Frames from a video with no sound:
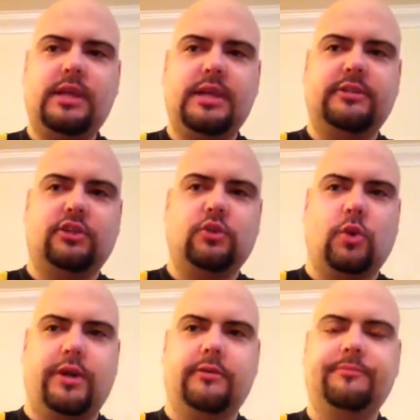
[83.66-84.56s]
it's a
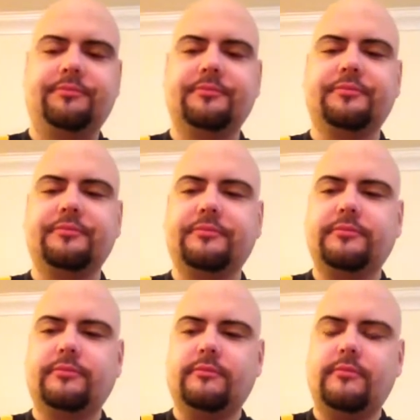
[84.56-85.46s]
Sawyer.
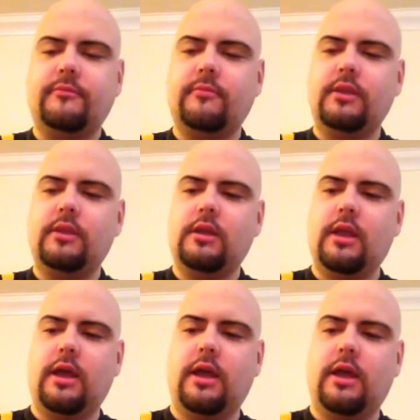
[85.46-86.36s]

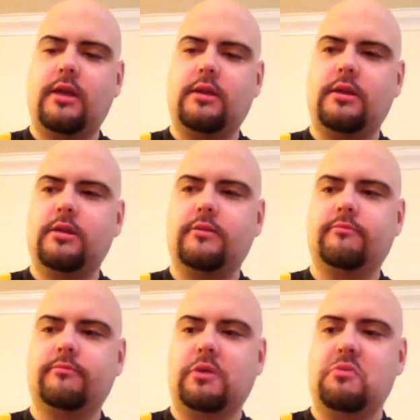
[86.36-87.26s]
And
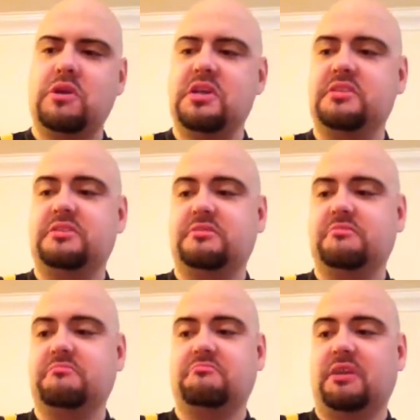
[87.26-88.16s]
it weighs
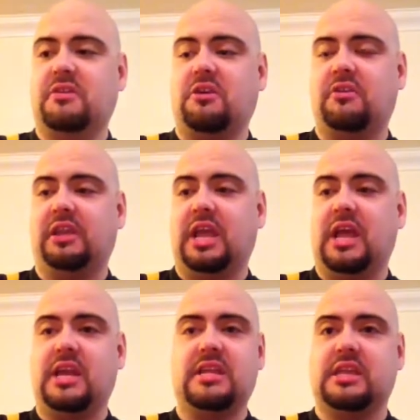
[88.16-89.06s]
I don't hardly
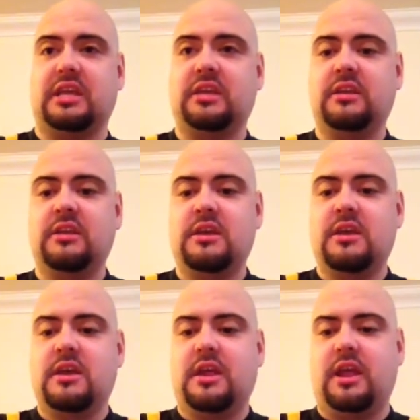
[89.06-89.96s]
anything,
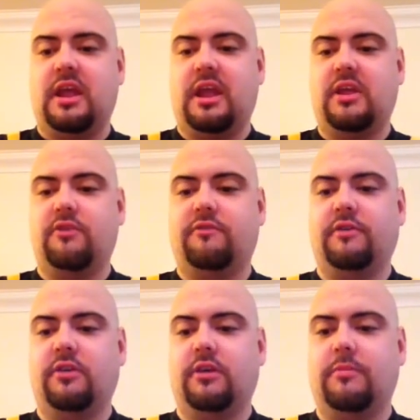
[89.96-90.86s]
and you
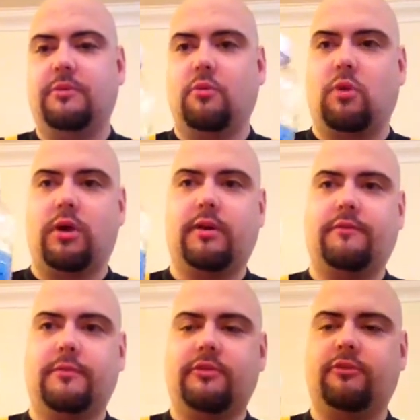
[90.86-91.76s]
fill up your water
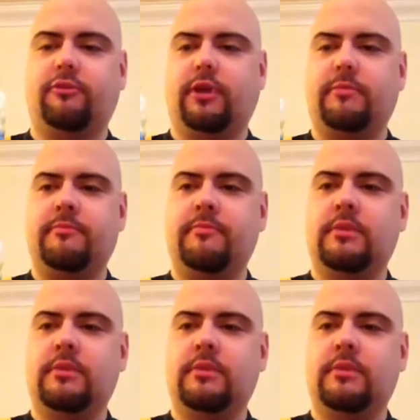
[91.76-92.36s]
from the stream.